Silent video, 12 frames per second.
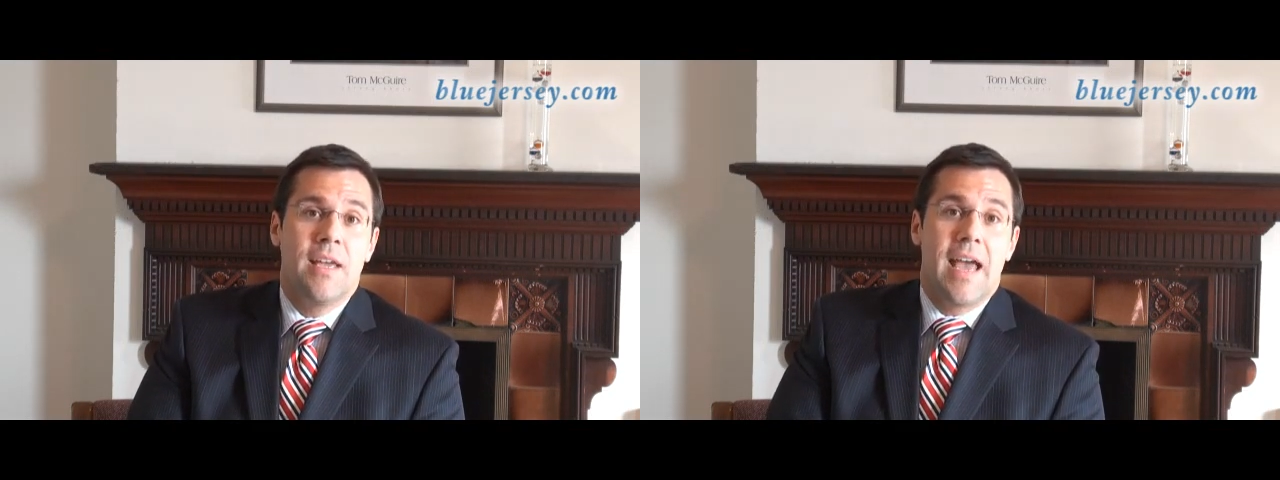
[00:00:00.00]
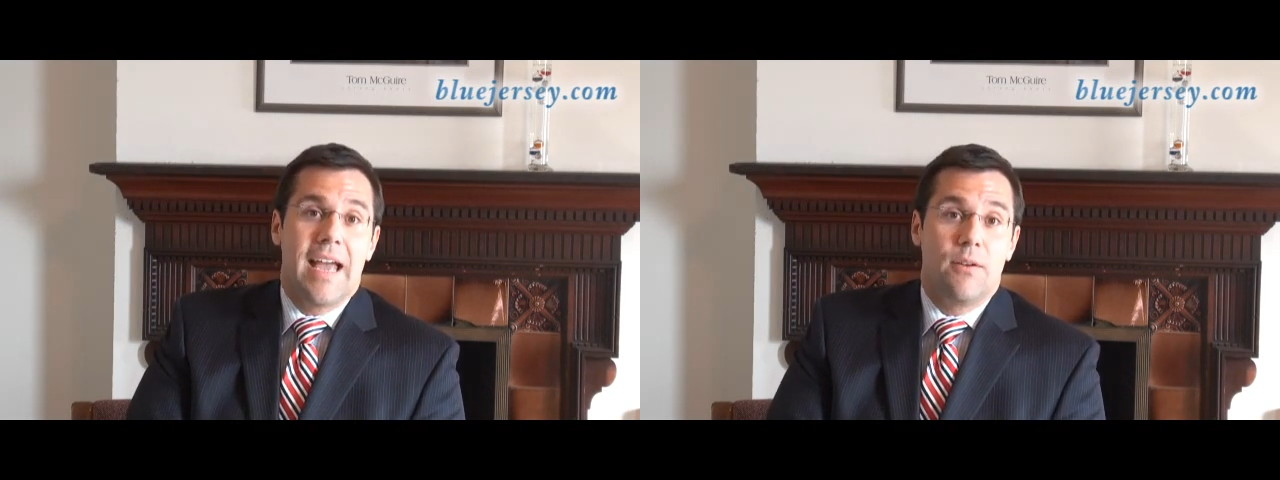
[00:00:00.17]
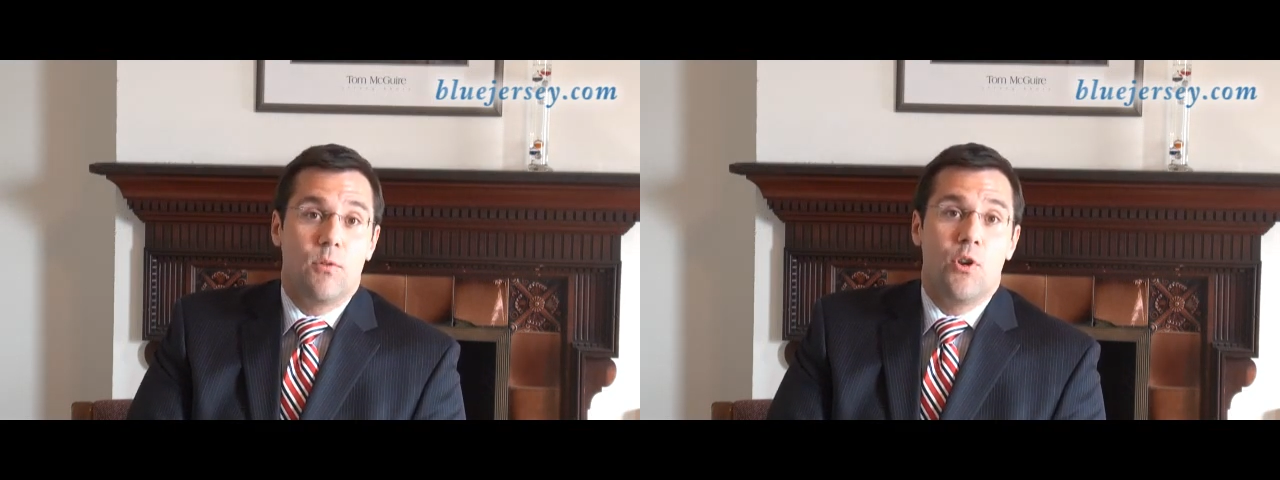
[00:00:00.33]

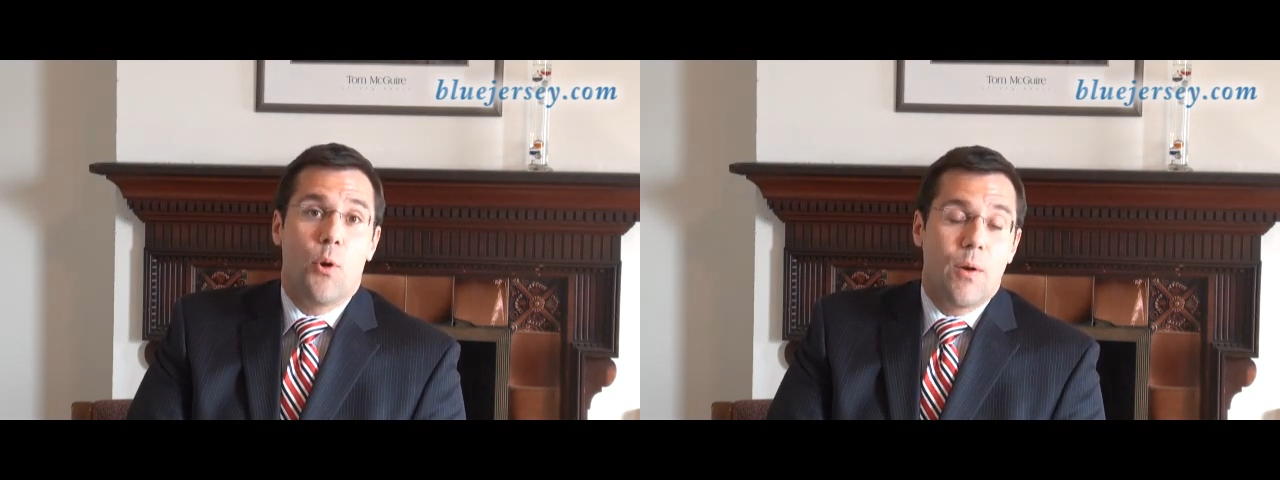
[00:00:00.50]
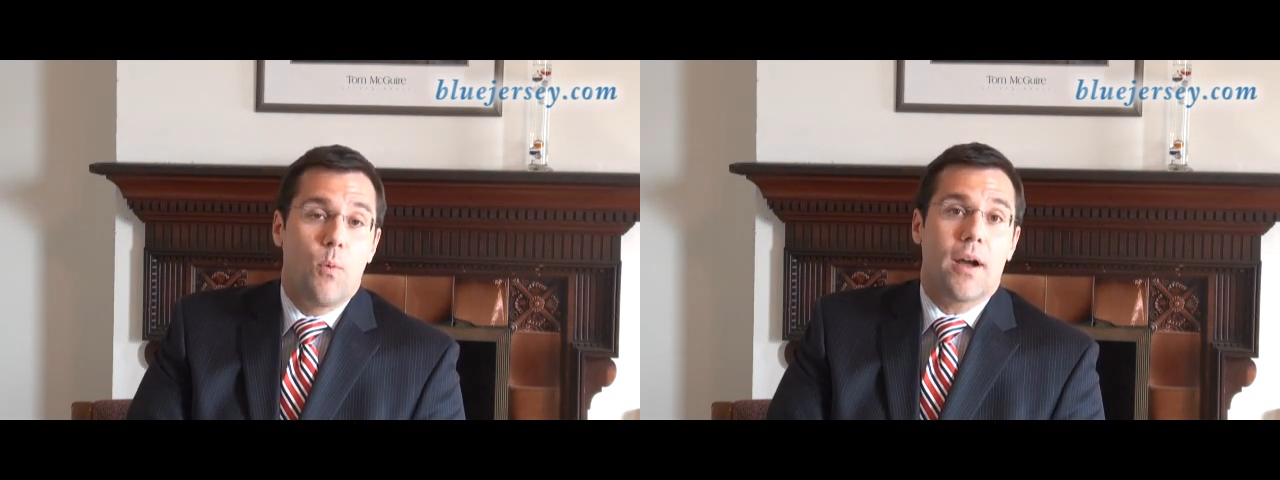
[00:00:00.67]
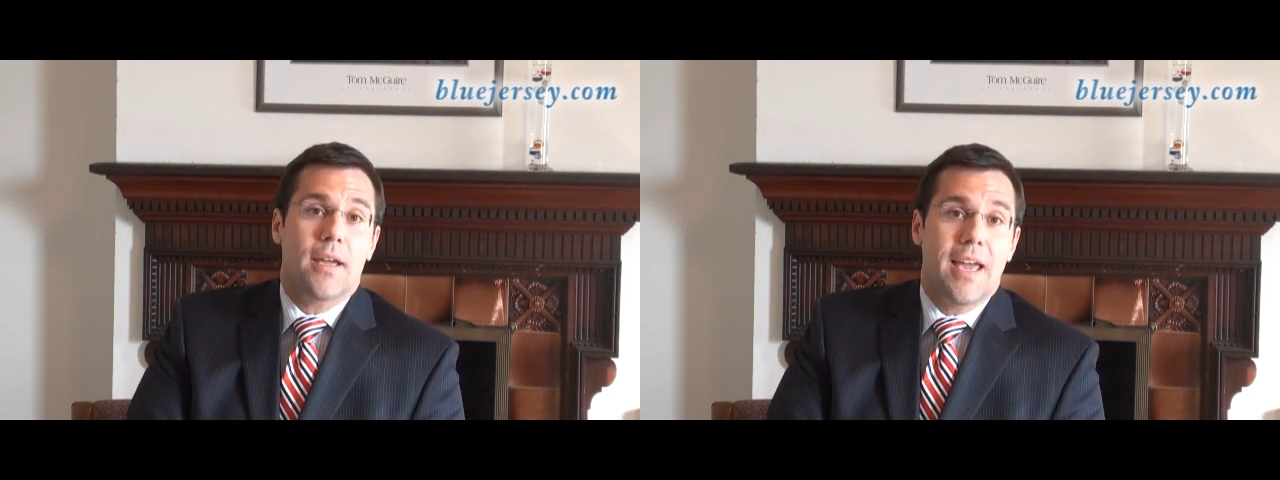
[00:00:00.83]
and
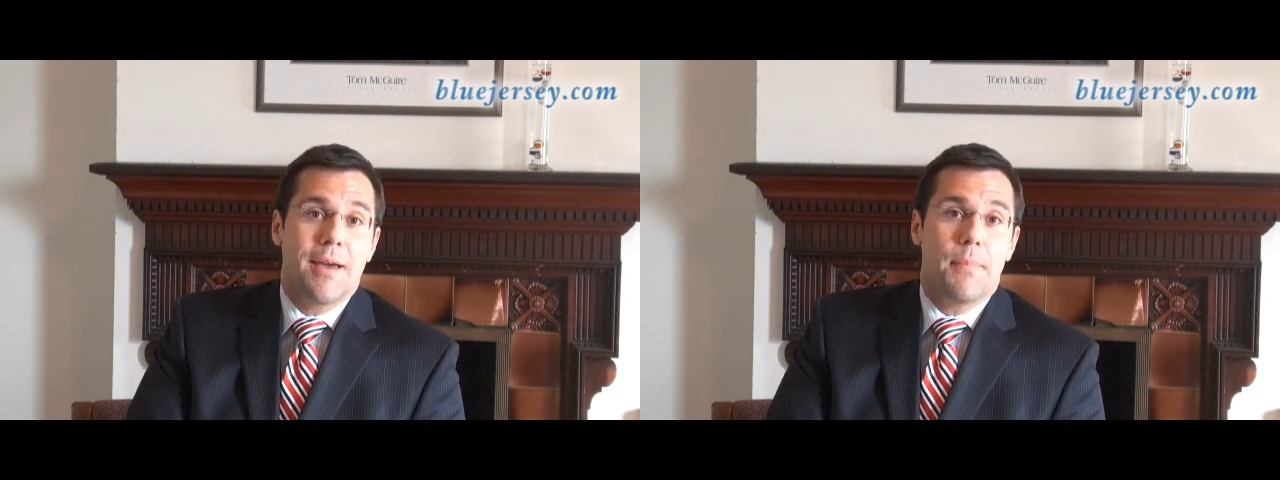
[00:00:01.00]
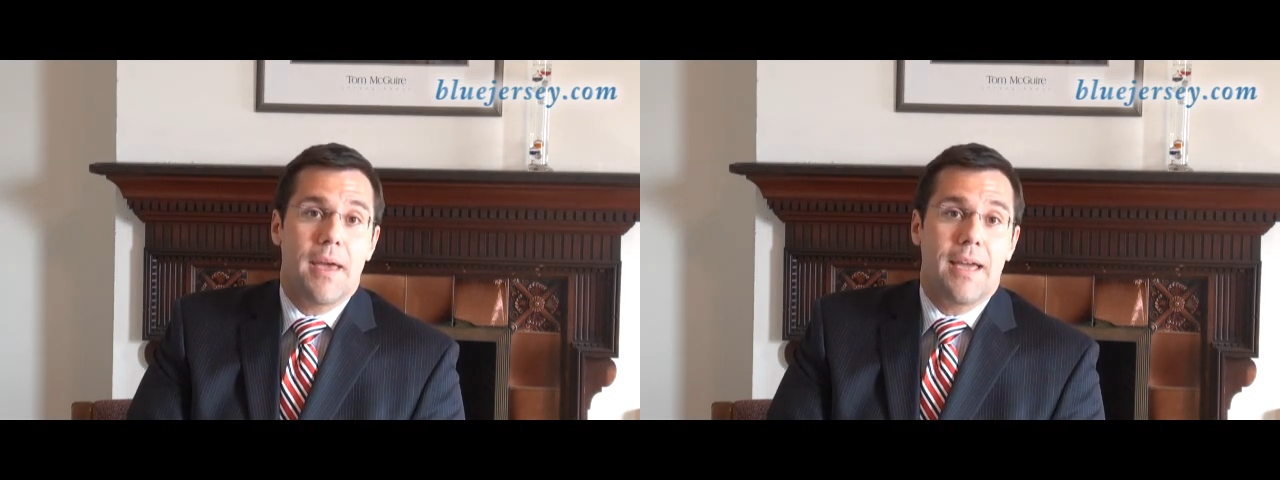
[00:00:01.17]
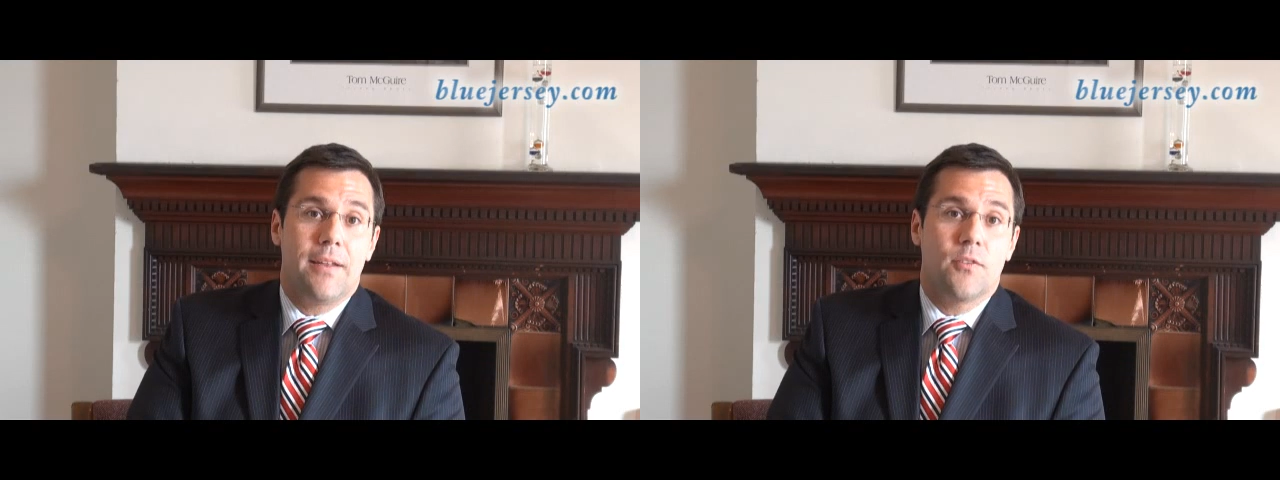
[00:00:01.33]
knowing what
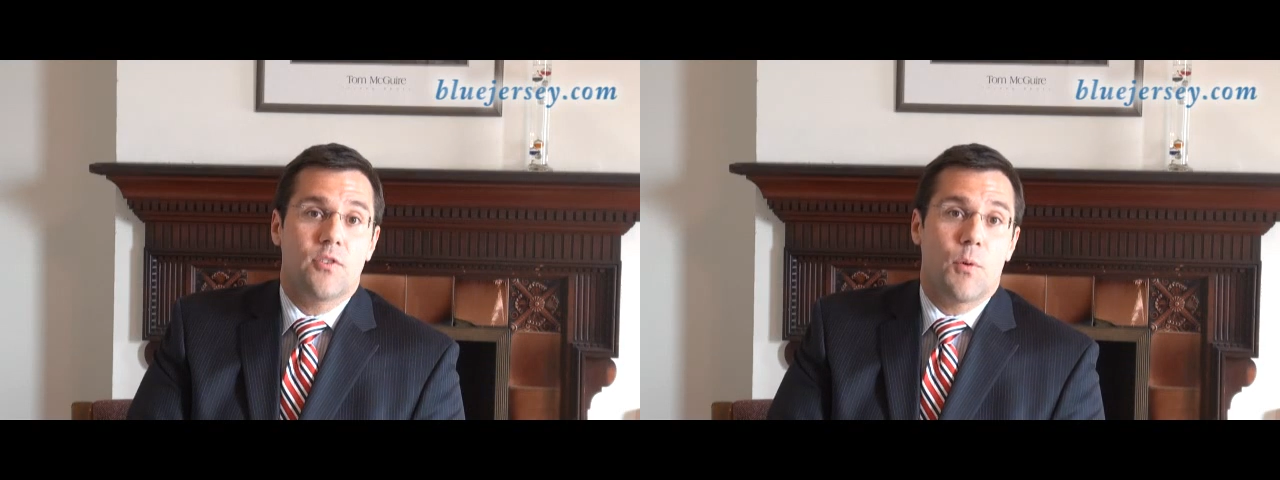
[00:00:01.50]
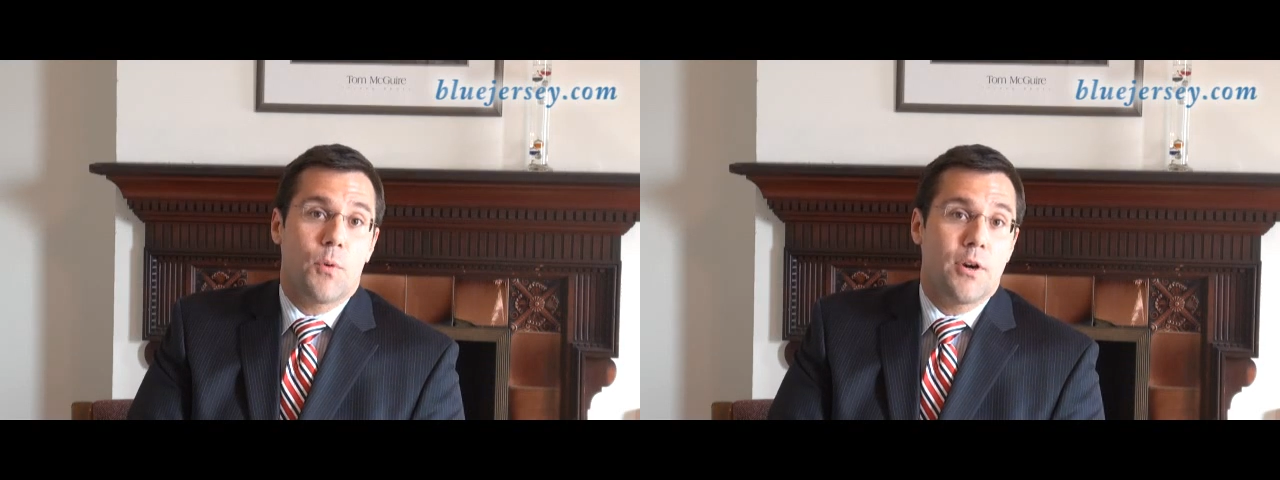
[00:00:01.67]
campaigns that we're